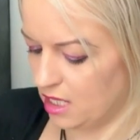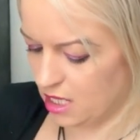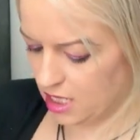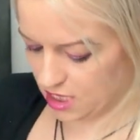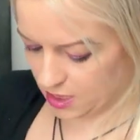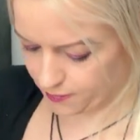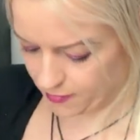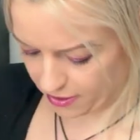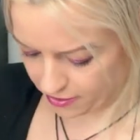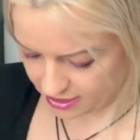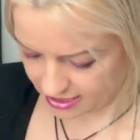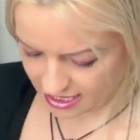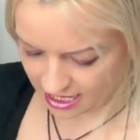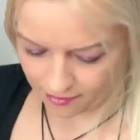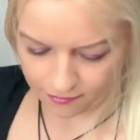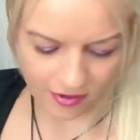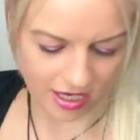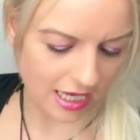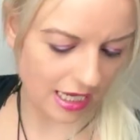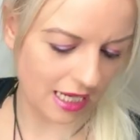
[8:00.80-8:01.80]
Spirit's saying
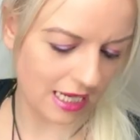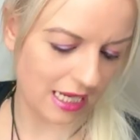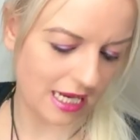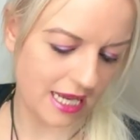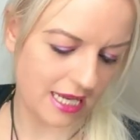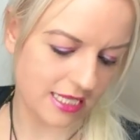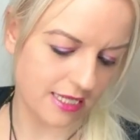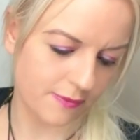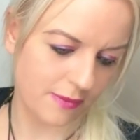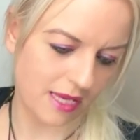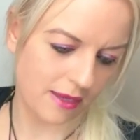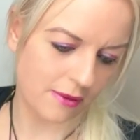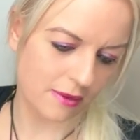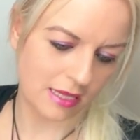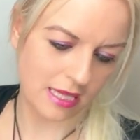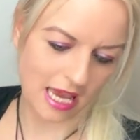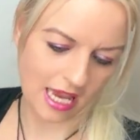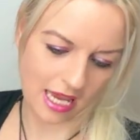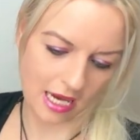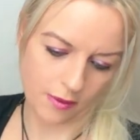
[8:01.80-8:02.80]
really clear to me,
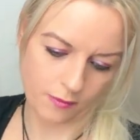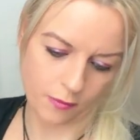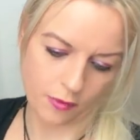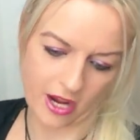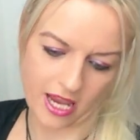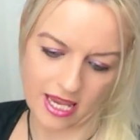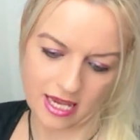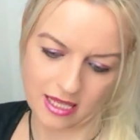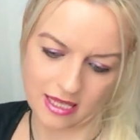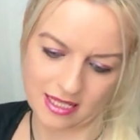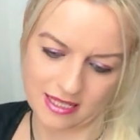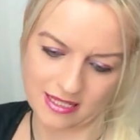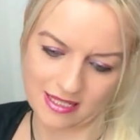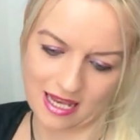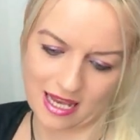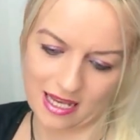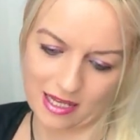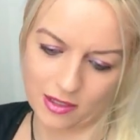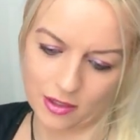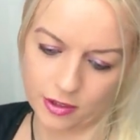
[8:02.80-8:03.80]
they're going to break the
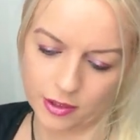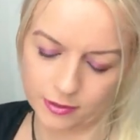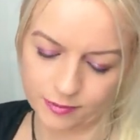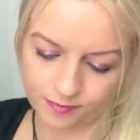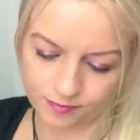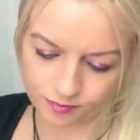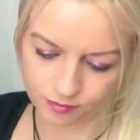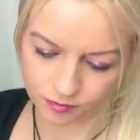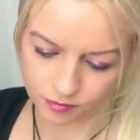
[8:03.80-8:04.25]
cycle.